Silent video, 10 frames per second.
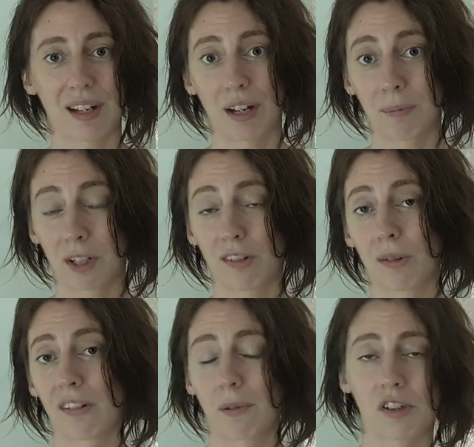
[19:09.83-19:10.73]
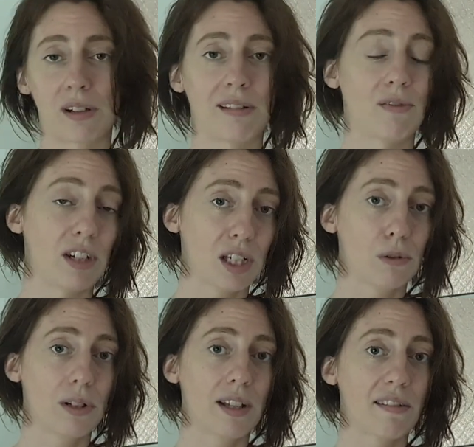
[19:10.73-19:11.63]
I'm going to do a specialist
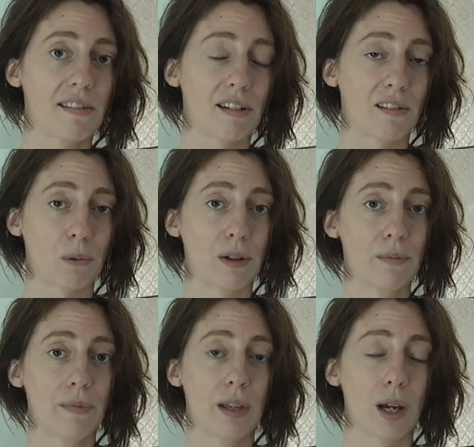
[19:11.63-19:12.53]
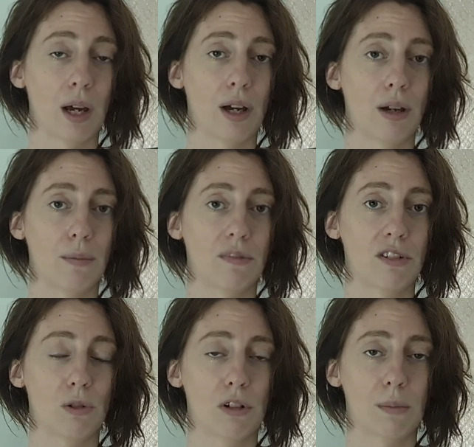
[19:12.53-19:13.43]
video on this as well,
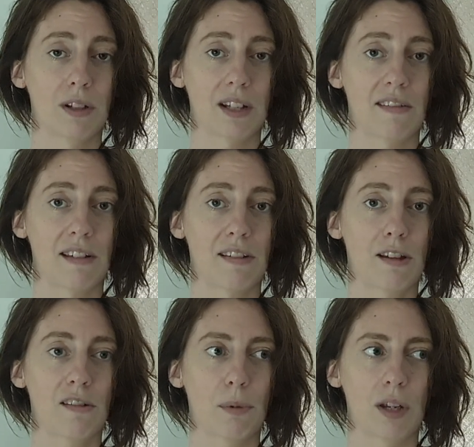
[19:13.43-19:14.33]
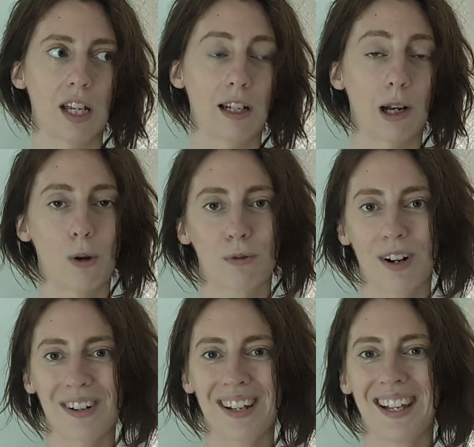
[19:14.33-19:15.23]
to talk about these issues. But in the long
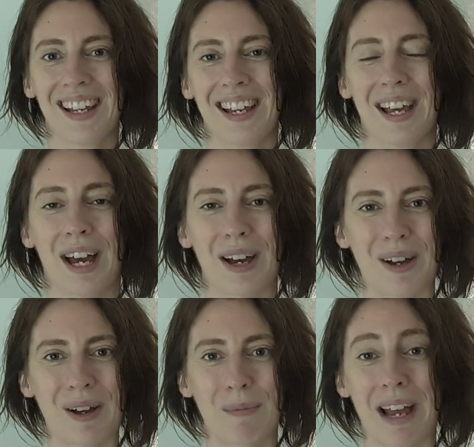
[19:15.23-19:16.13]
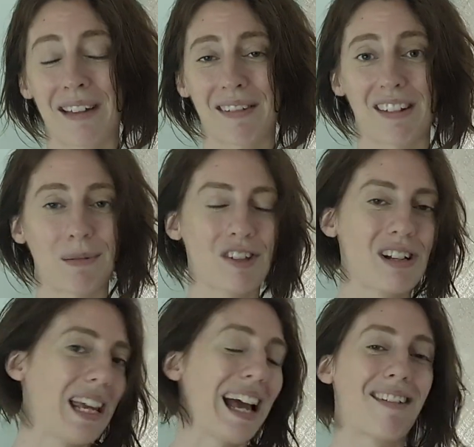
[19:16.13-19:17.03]
run,
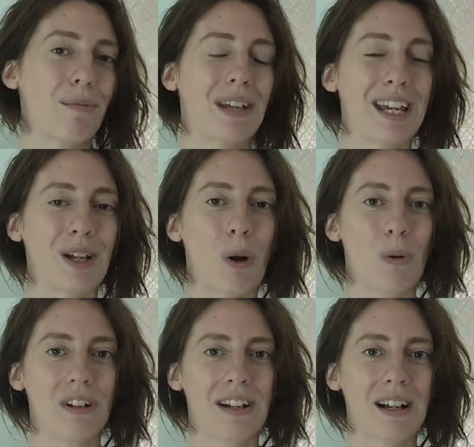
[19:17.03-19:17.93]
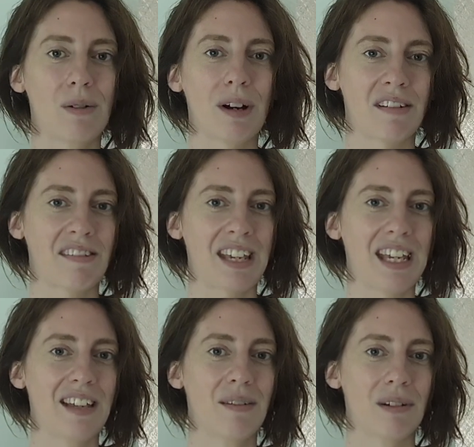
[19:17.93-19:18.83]
especially as I'm getting older now, I
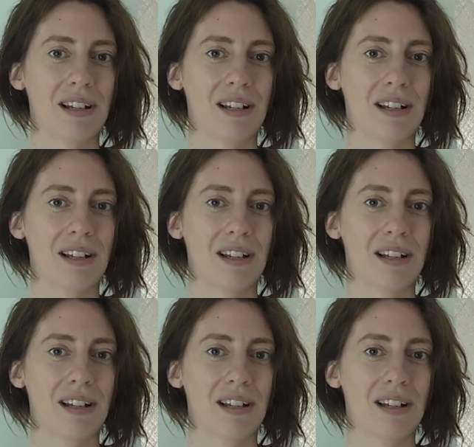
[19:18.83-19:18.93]
see